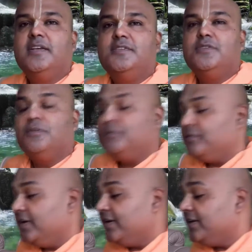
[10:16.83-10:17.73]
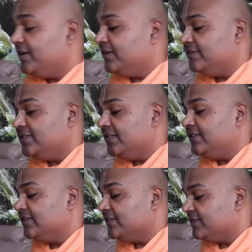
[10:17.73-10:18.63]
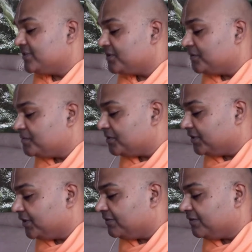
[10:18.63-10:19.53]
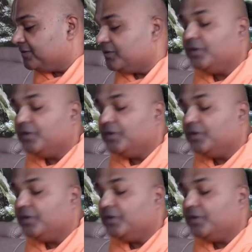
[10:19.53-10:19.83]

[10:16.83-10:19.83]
So very detailed description given.